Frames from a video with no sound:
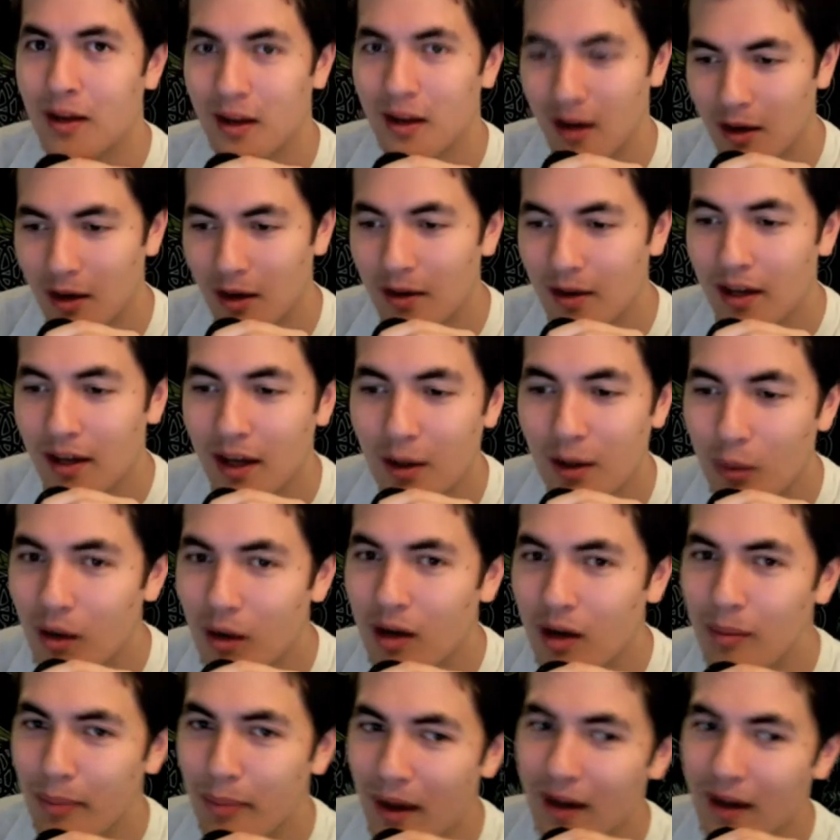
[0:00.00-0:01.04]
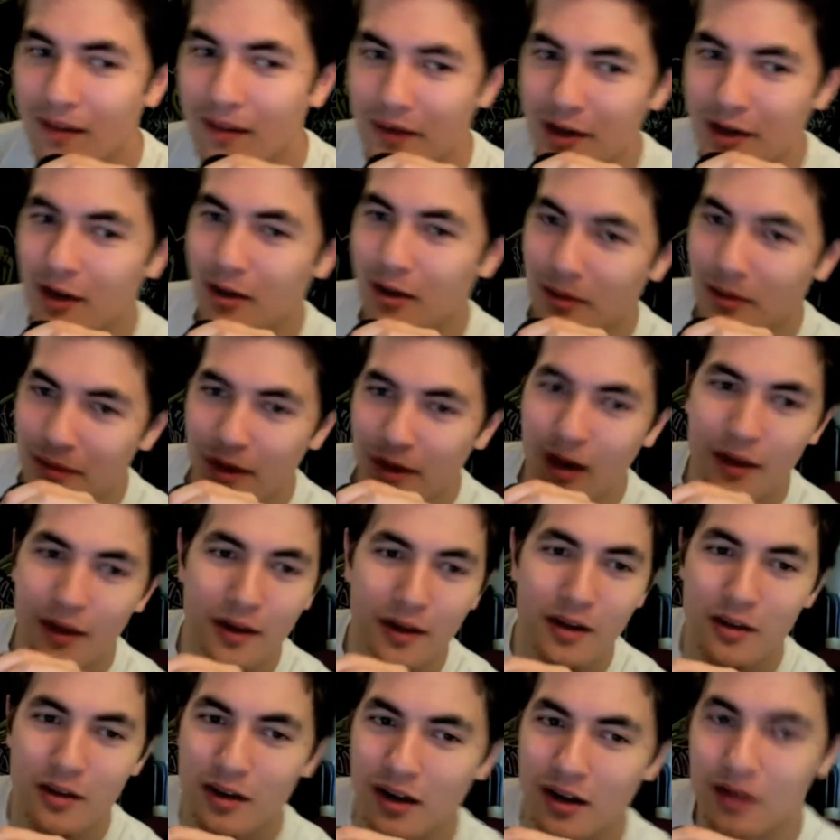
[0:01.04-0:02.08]
Okay, what about, all the
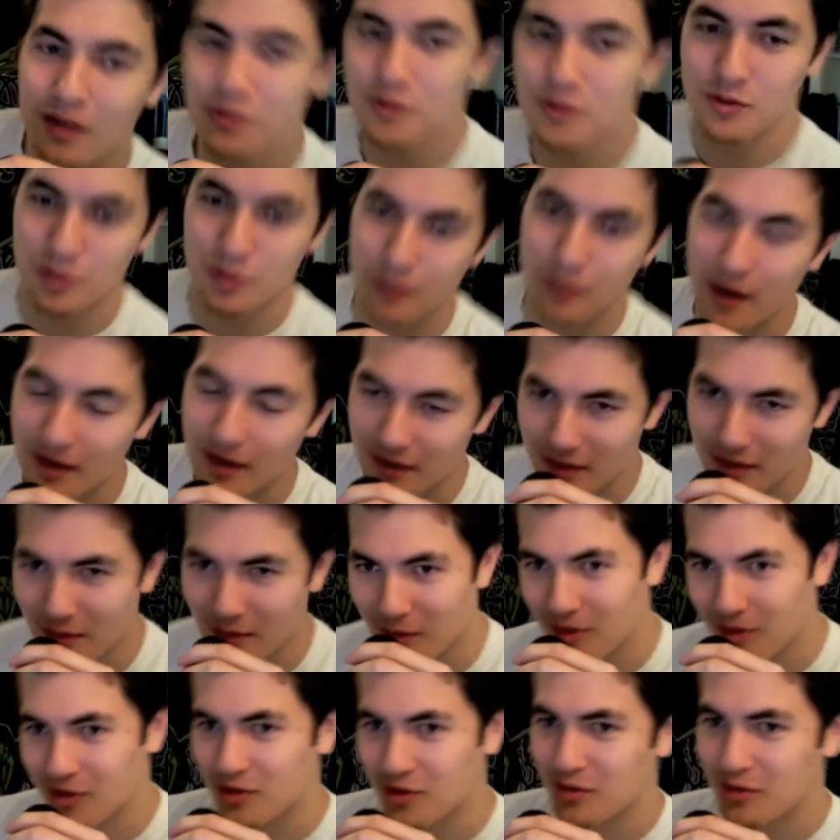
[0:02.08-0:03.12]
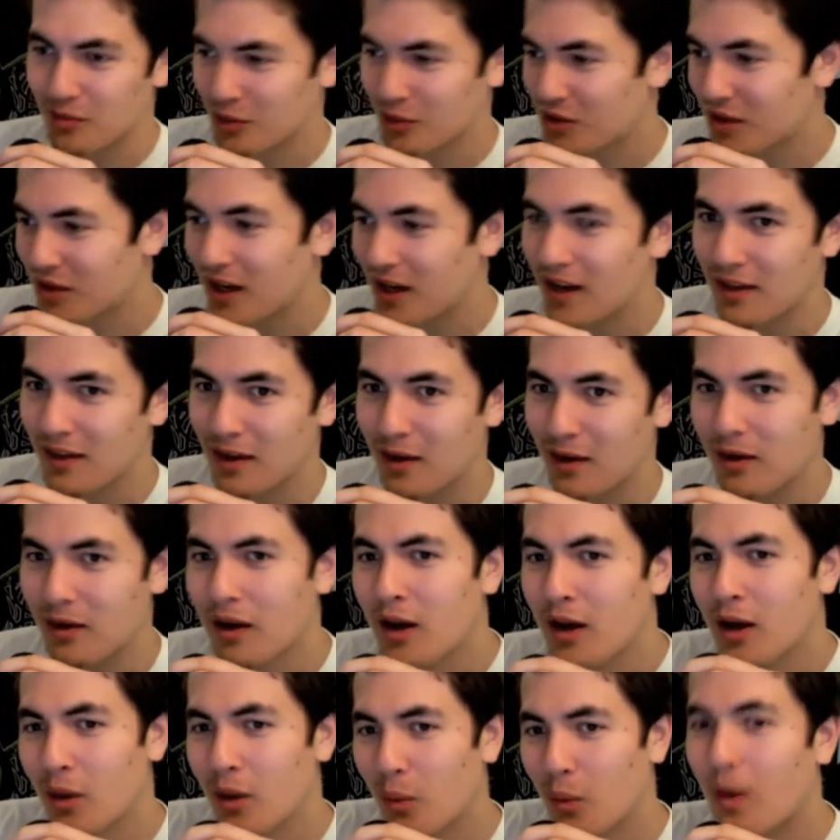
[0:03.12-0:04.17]
other countries around? We're standing there
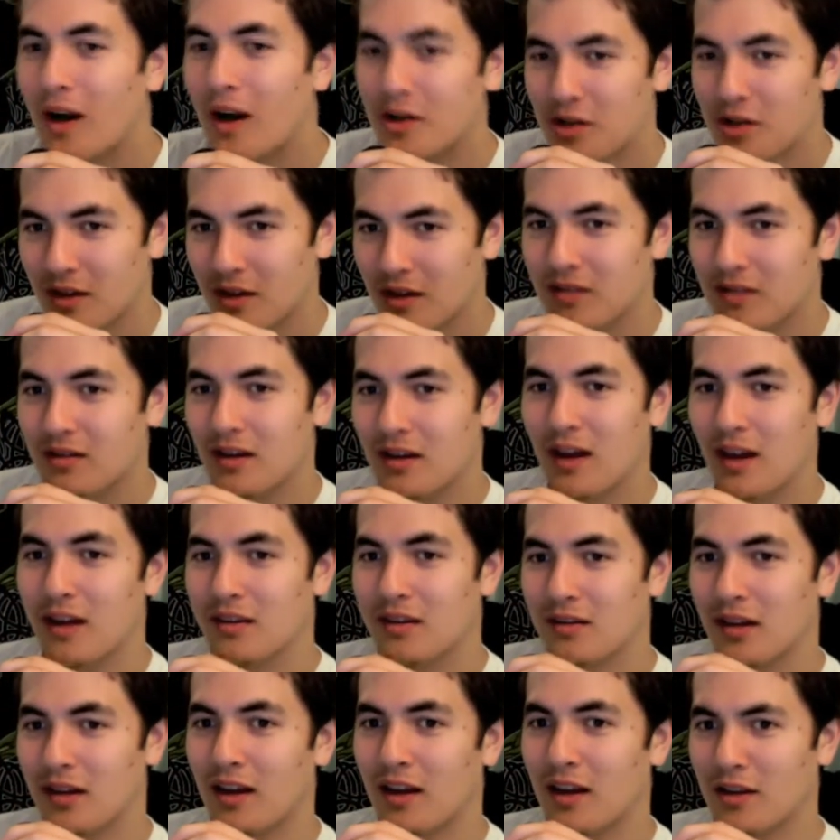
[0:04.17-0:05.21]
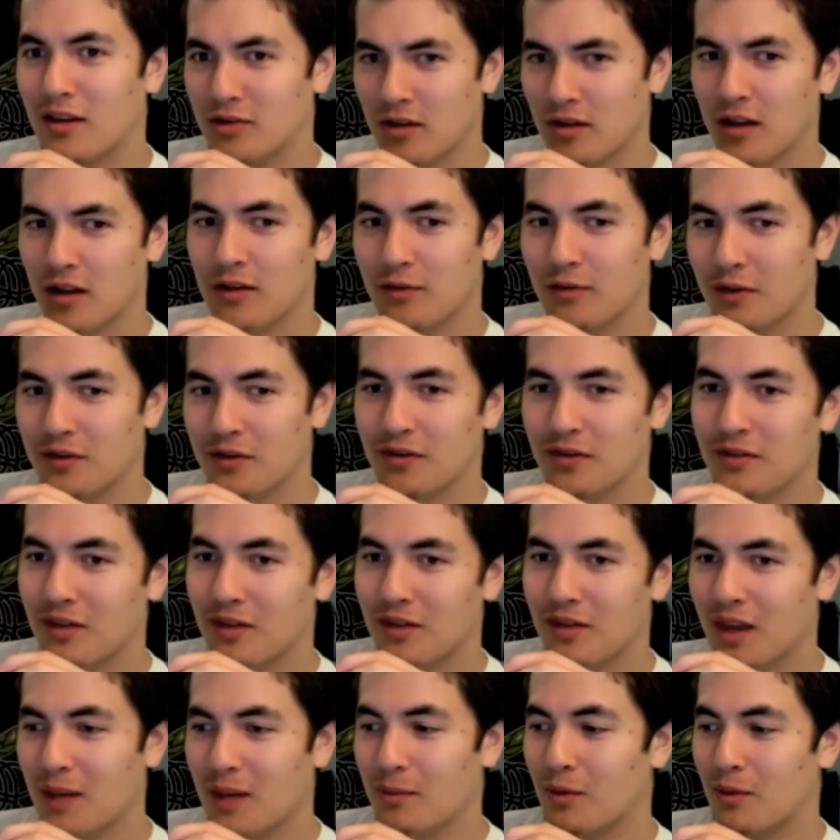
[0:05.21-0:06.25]
watching this guy say it's us versus
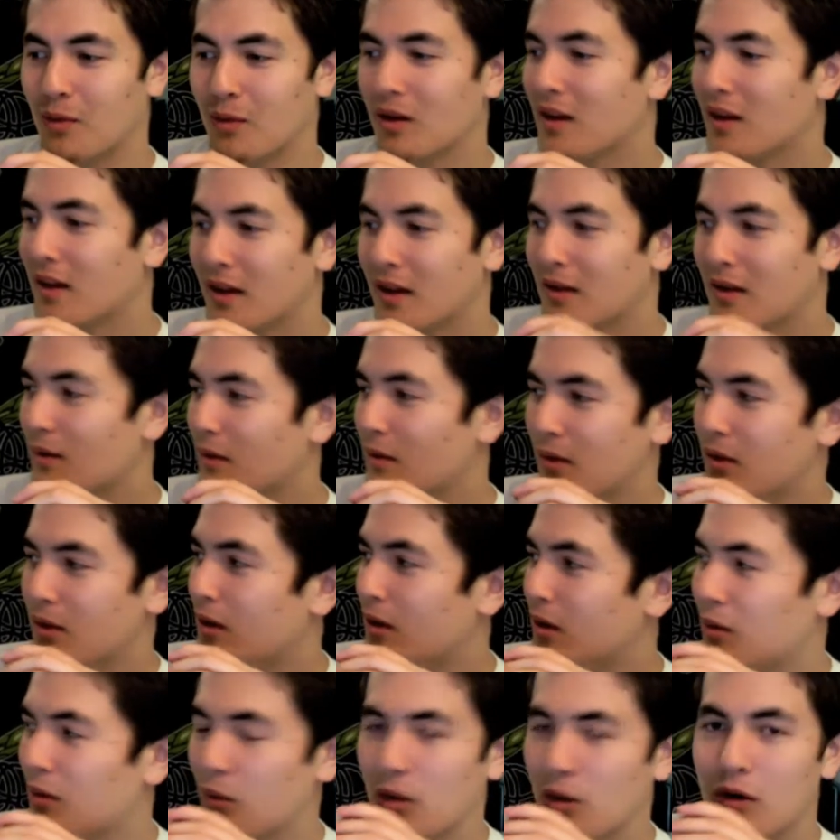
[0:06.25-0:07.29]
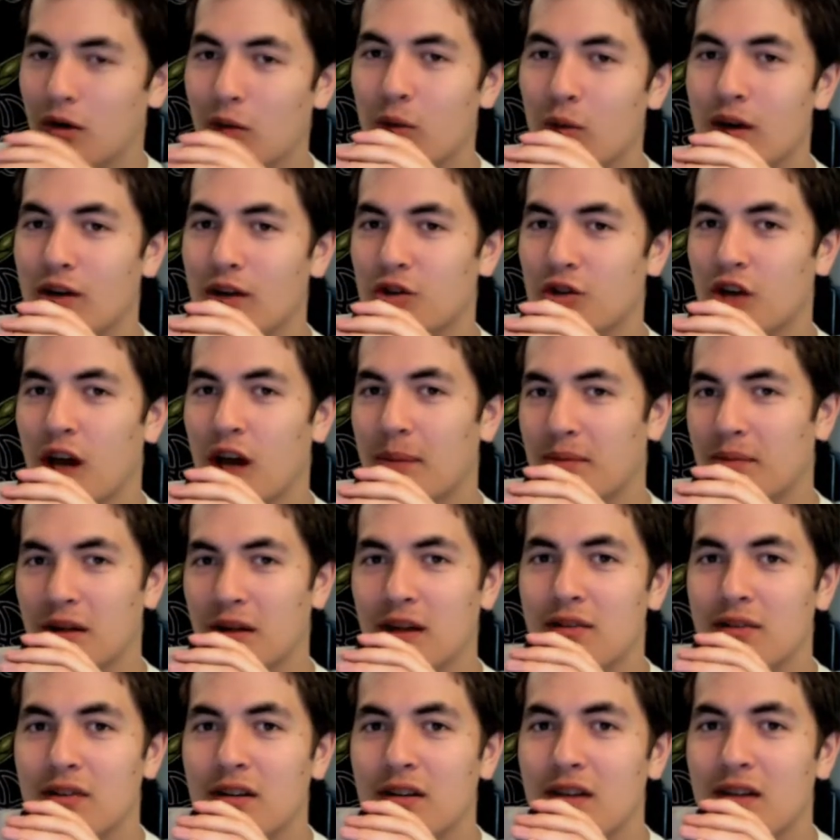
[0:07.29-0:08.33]
them, and we're like, what are we, chopped
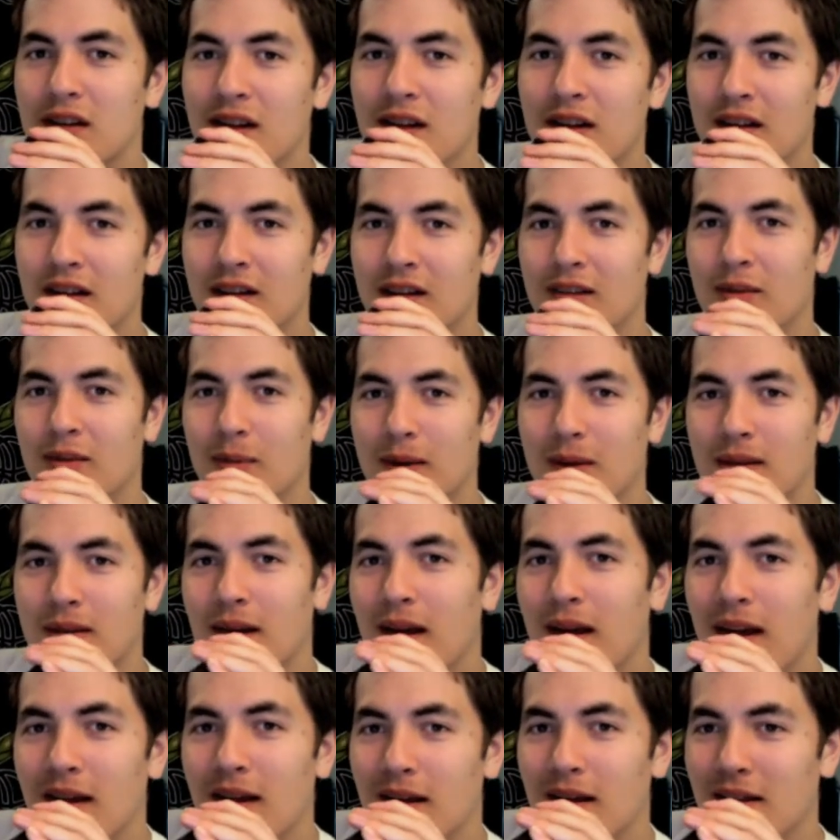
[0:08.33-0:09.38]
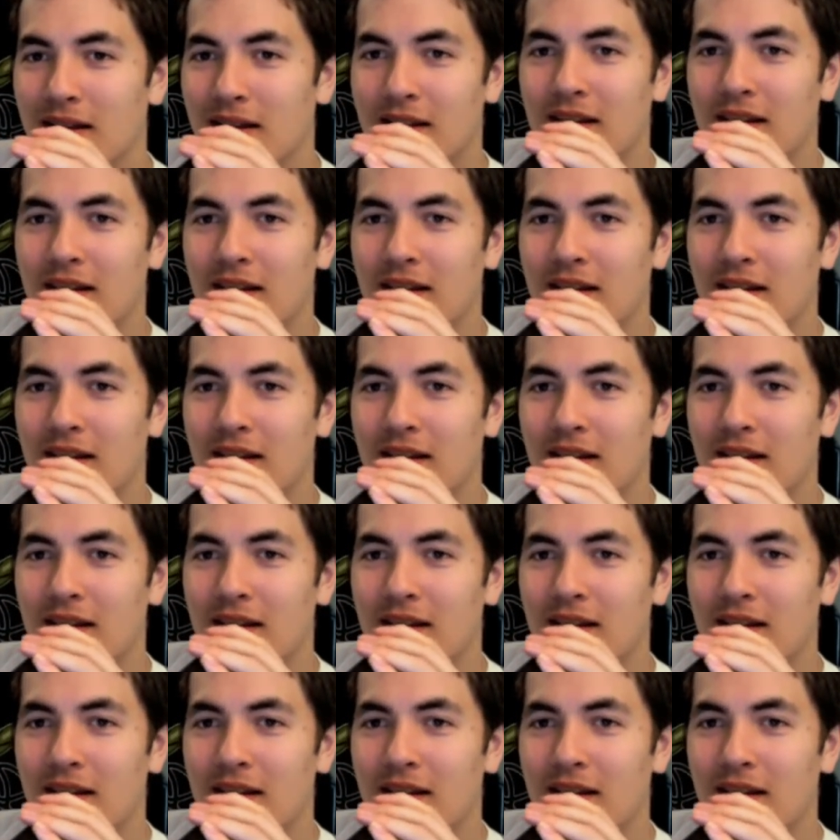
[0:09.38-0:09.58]
liver? What the hell?